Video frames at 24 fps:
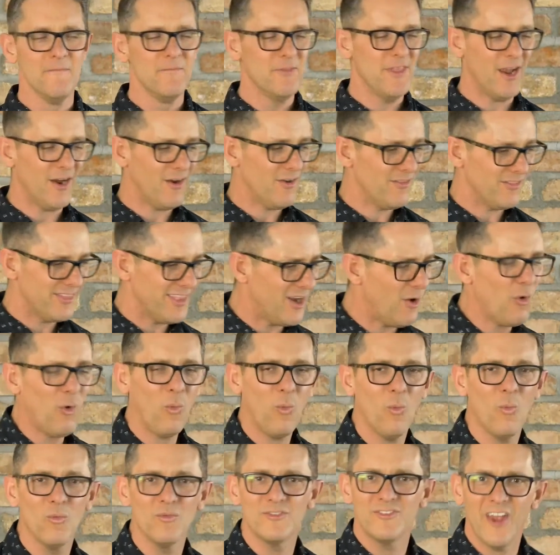
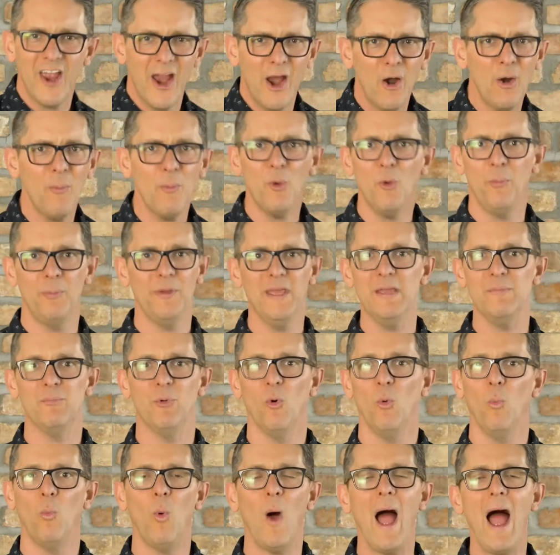They're terrible people.